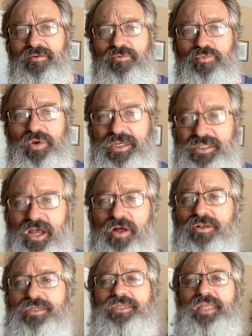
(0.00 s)

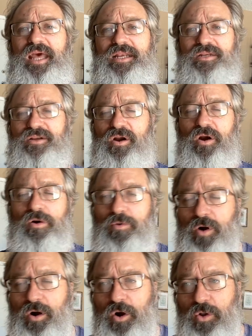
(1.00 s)
results that are,
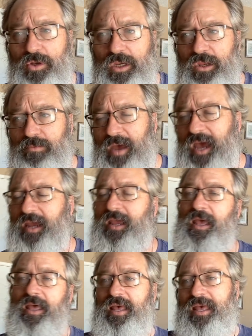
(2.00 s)
are holding you back.
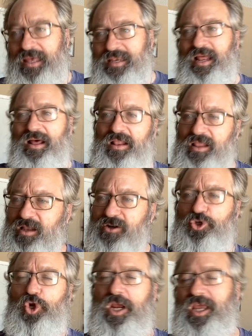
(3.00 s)
Now, a little
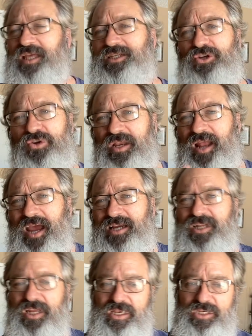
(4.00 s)
trick is you can
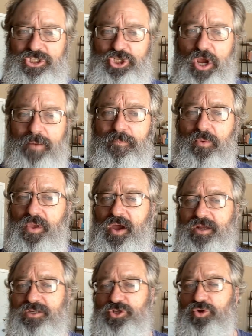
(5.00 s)
actually jump
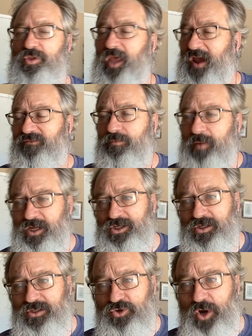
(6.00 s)
onto the
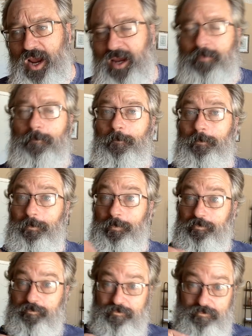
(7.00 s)
affirmation track.
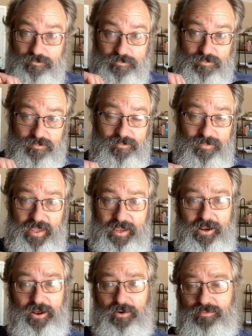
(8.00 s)

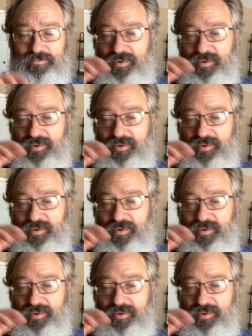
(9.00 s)
You know,